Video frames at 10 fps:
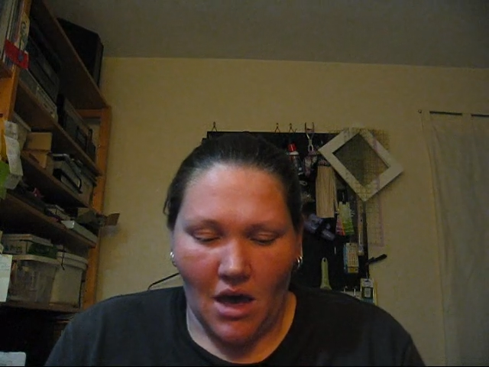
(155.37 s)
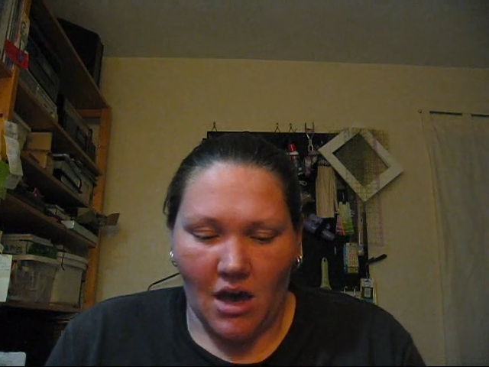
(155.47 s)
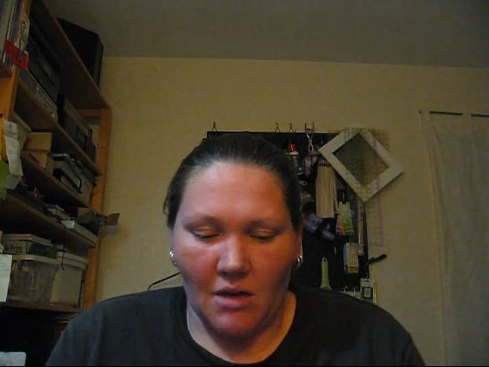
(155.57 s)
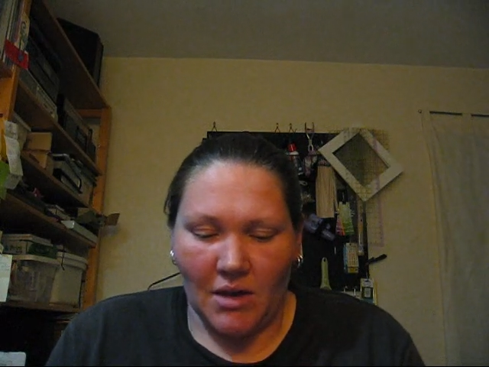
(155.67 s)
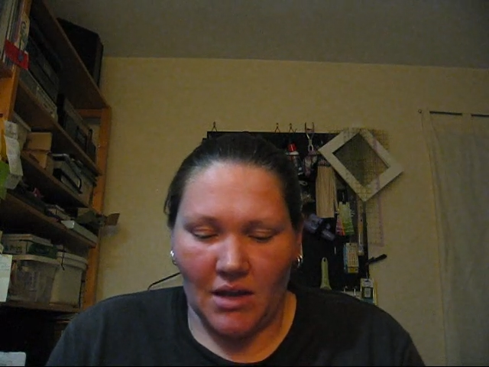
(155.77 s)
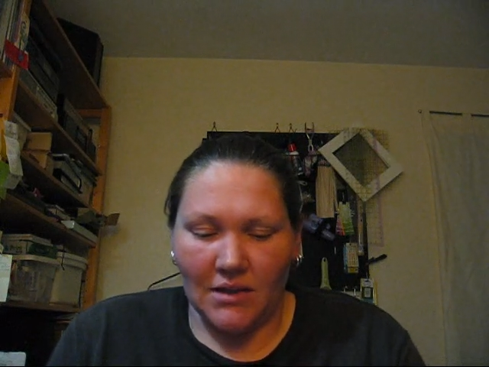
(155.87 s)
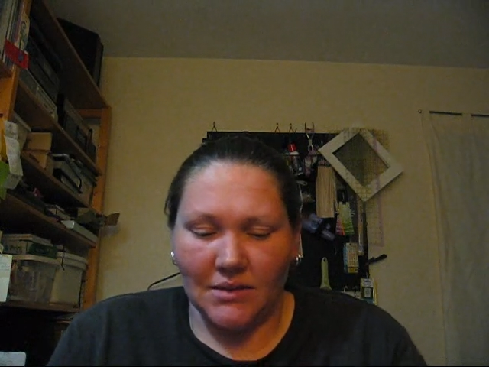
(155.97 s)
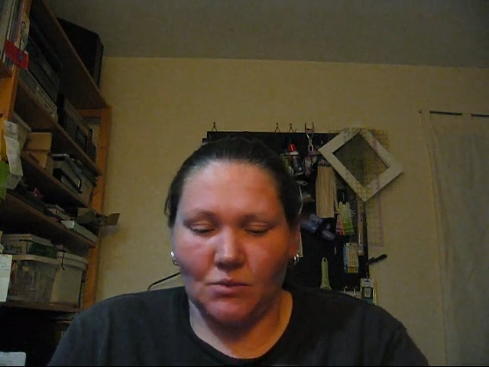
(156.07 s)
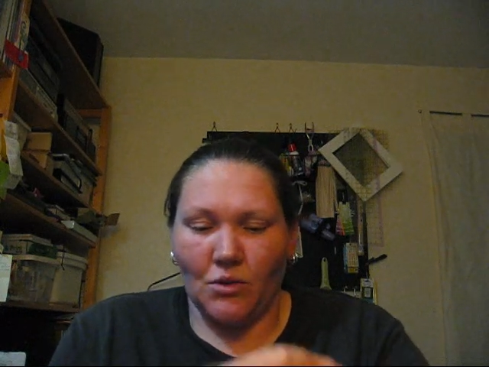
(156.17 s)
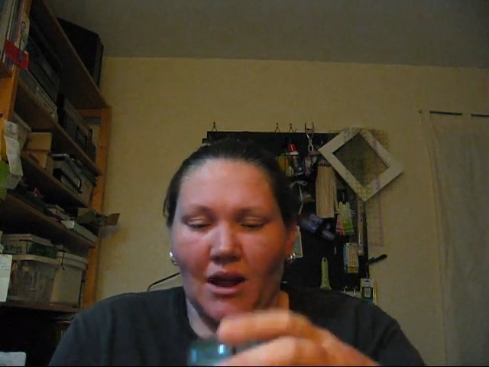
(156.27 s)
And
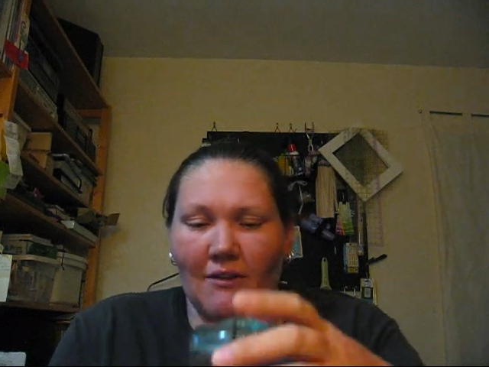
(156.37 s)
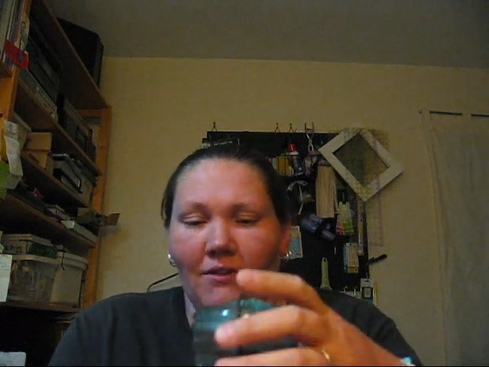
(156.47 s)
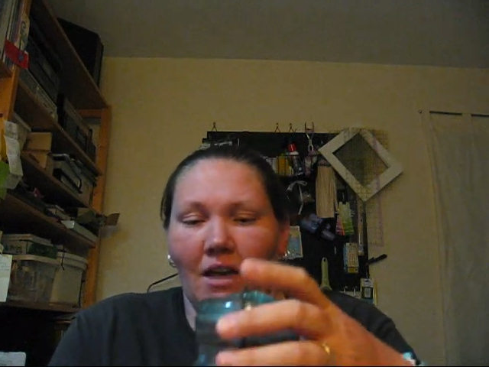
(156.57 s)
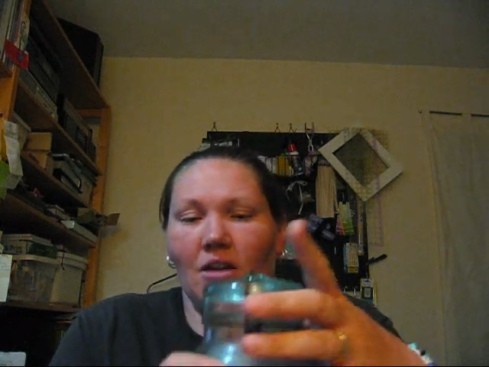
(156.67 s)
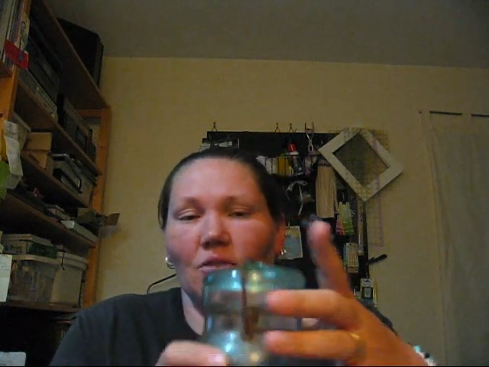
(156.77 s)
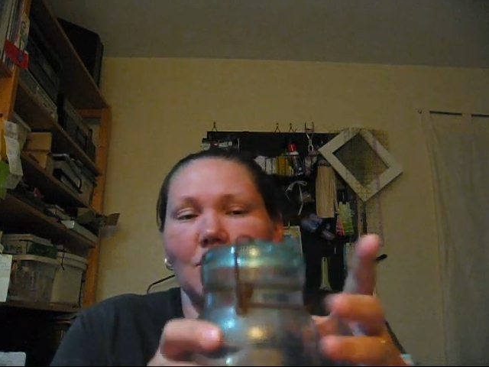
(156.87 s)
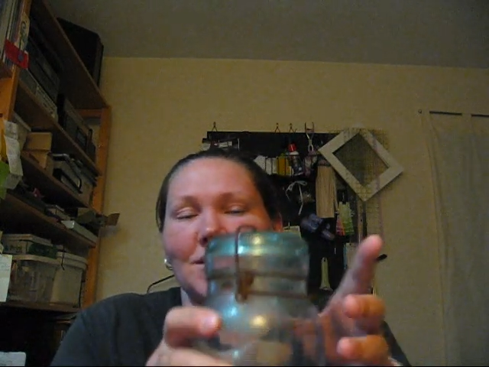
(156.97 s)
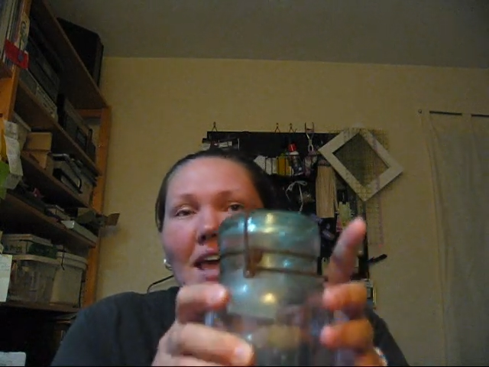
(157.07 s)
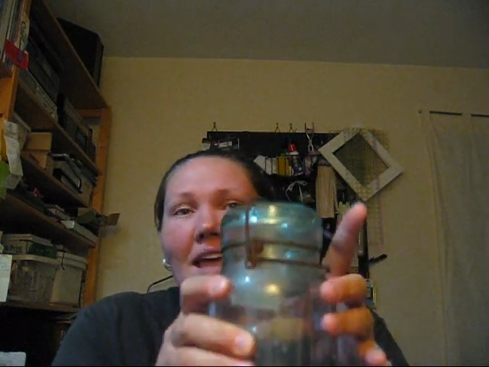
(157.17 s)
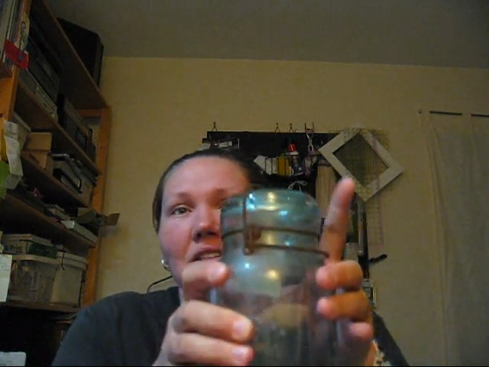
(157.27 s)
this one I found
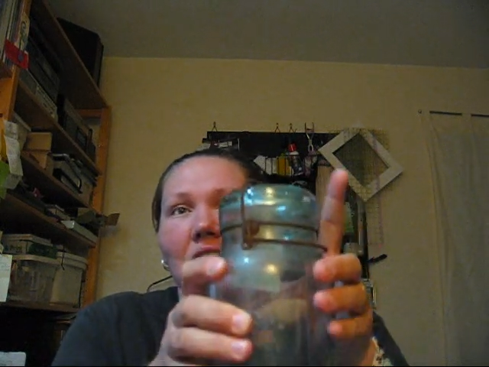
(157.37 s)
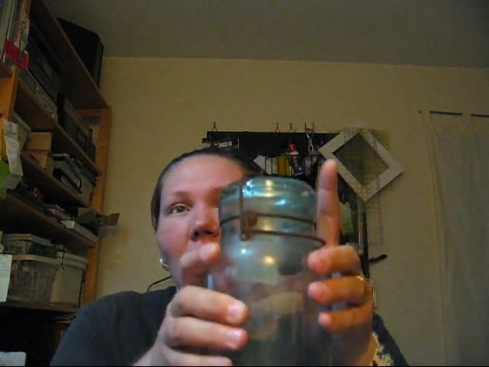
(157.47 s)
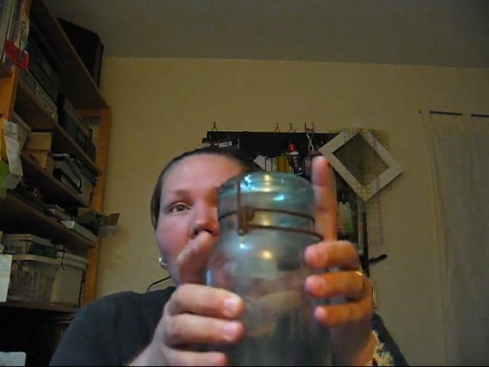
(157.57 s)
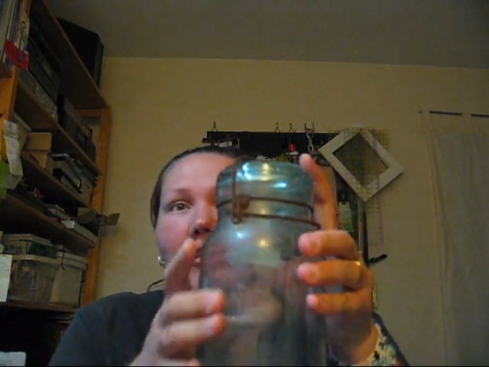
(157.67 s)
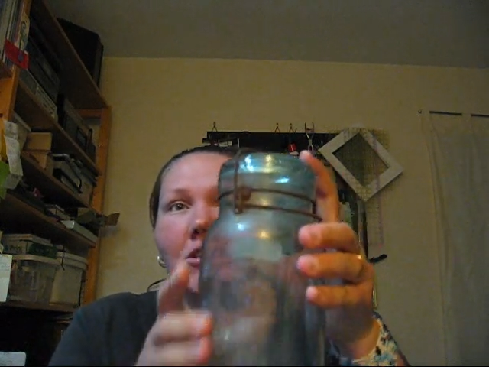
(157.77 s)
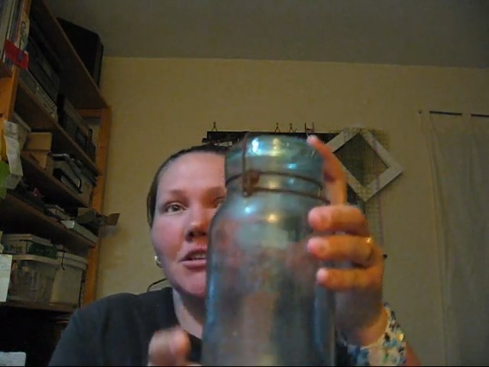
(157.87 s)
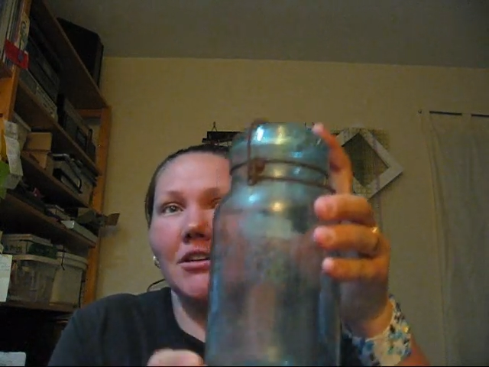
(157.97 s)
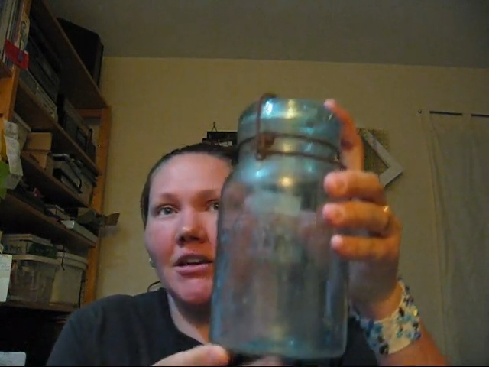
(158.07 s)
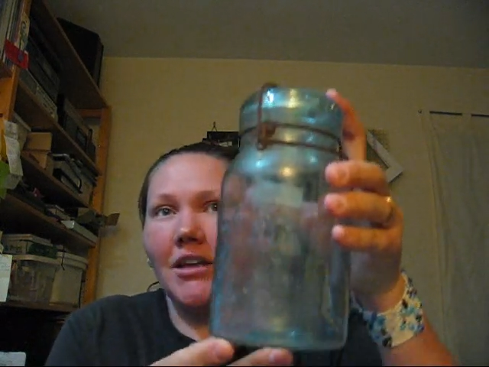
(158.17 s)
was $8.